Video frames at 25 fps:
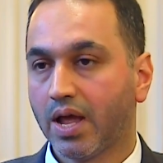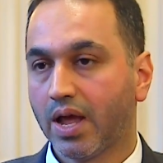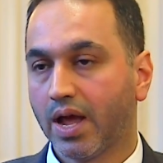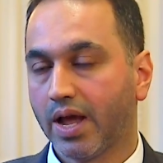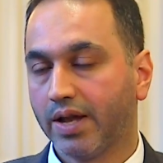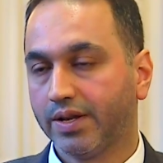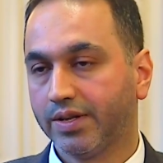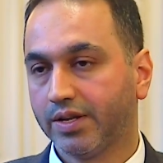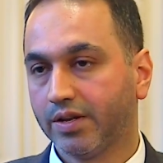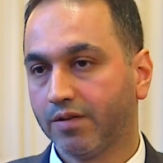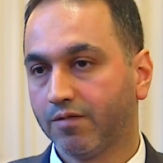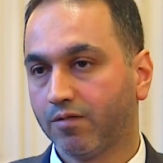
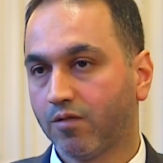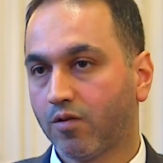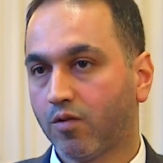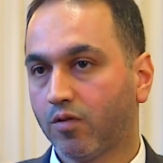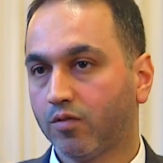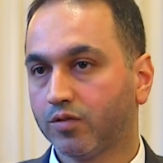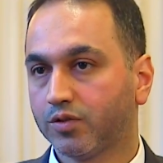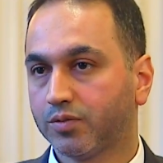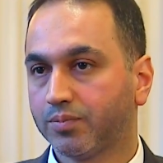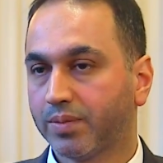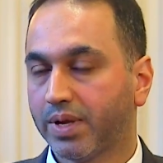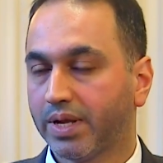and
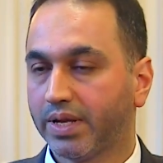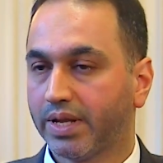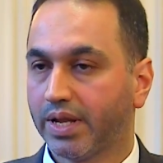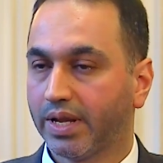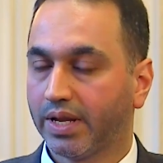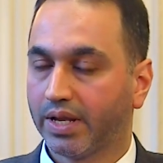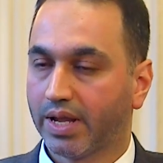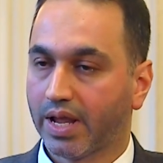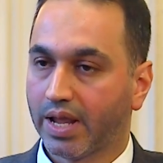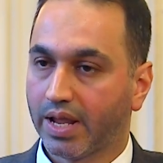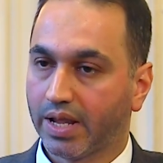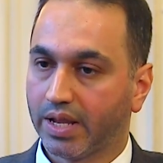involves
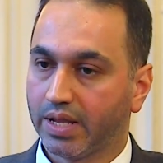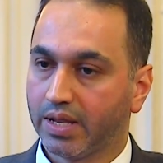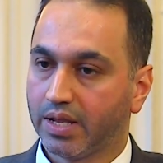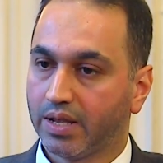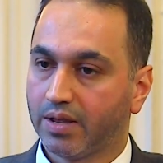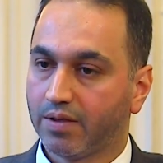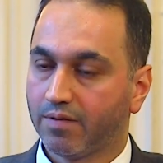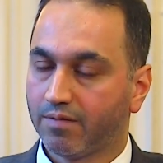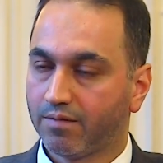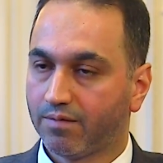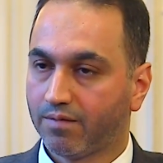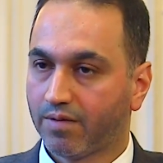making a
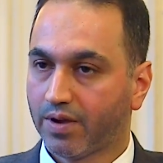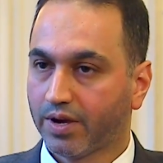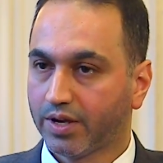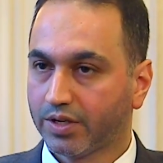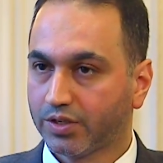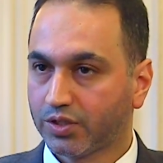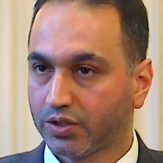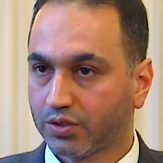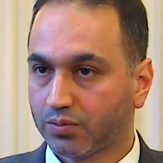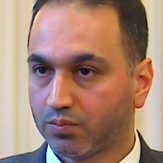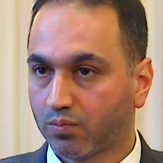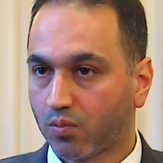
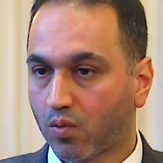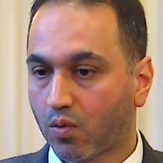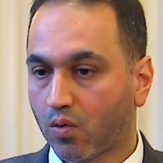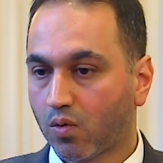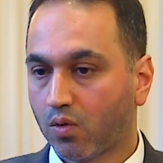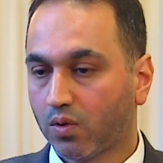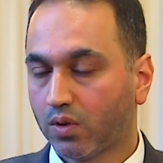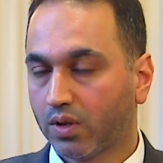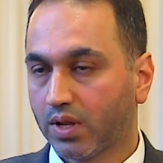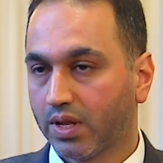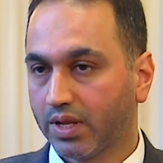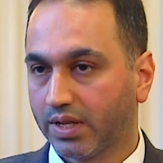very
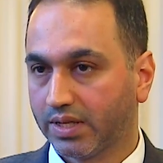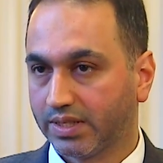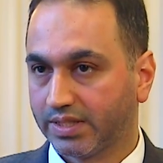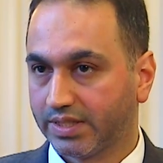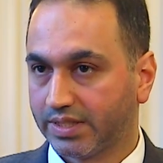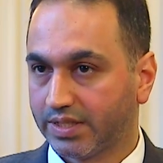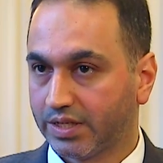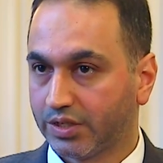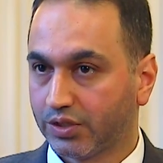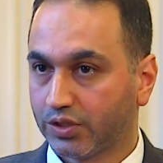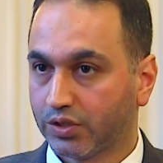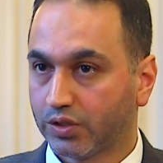small
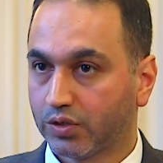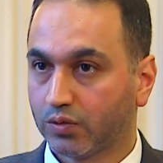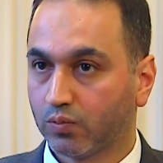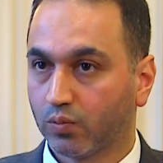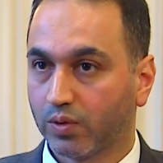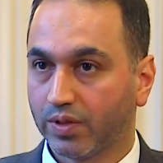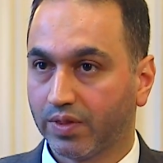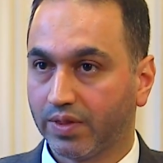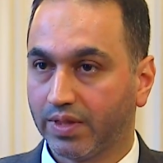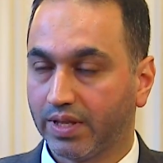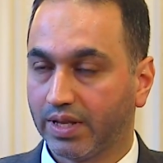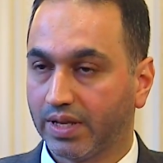incision
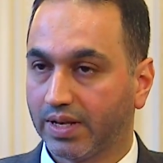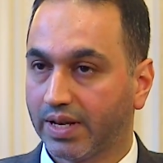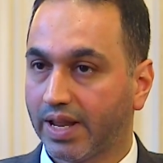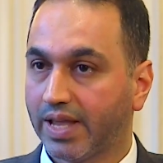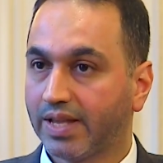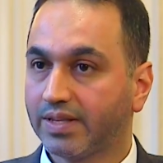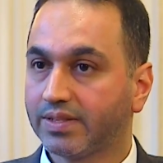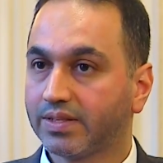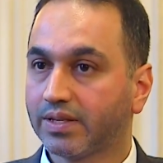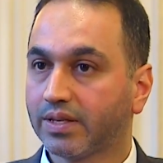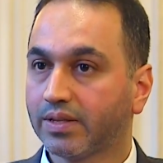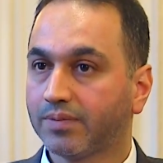with the
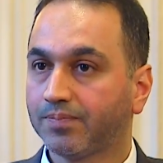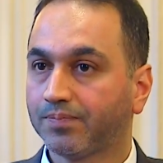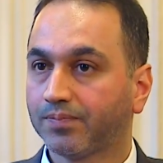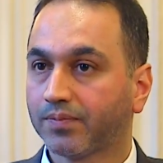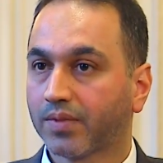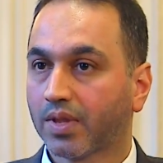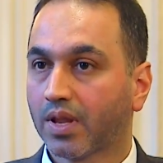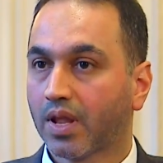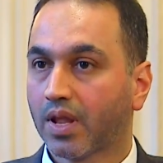laser.